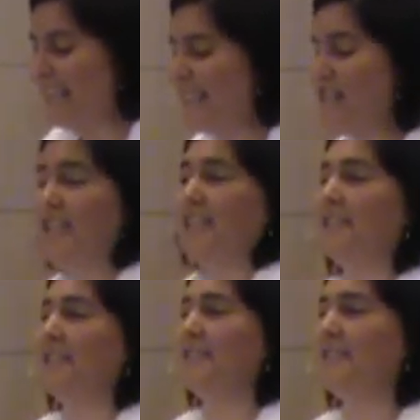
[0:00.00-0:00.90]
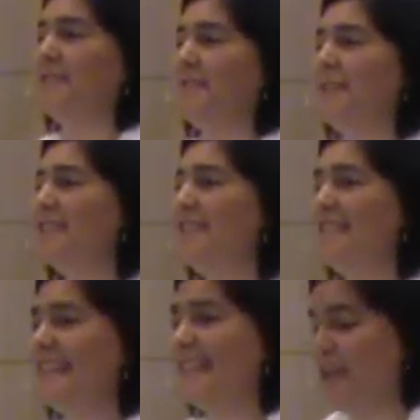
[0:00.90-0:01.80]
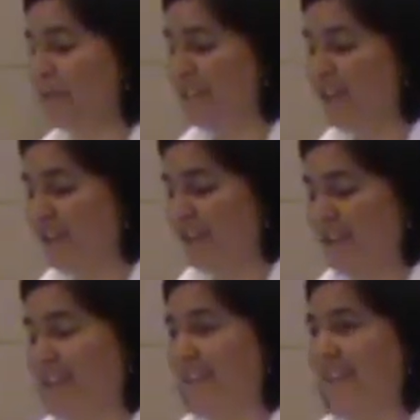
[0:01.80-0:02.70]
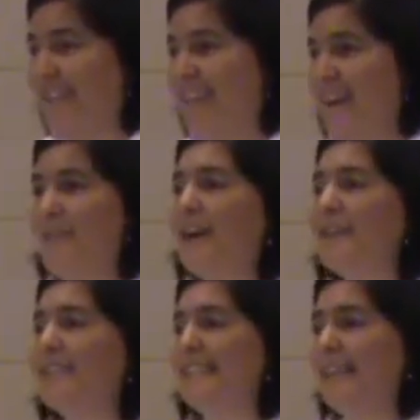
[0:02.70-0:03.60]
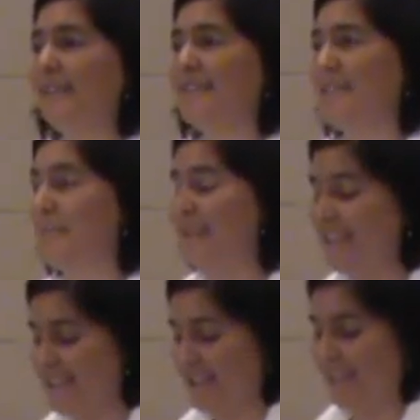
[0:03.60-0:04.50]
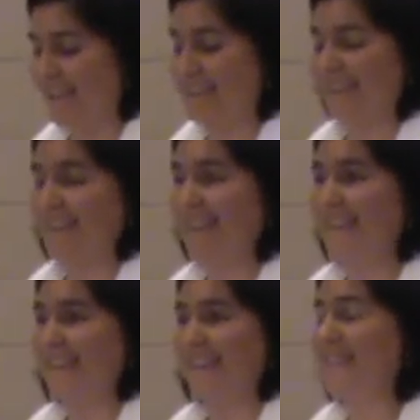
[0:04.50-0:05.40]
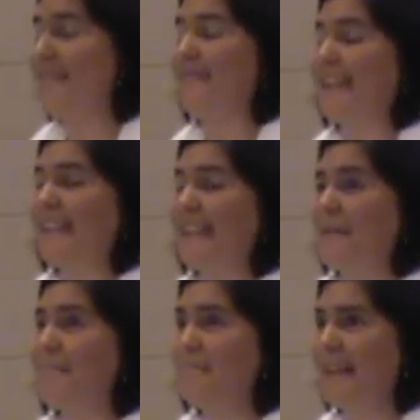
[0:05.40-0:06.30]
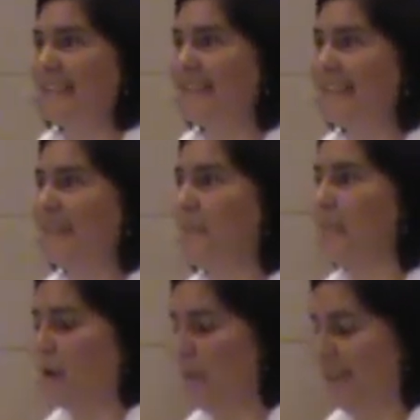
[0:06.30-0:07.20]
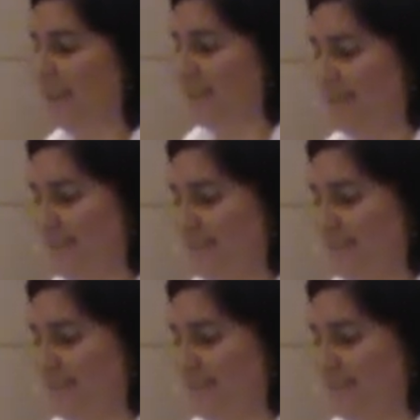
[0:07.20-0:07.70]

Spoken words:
This year, we are seeing a return of our gifts to Polichka. It's a very amazing moment.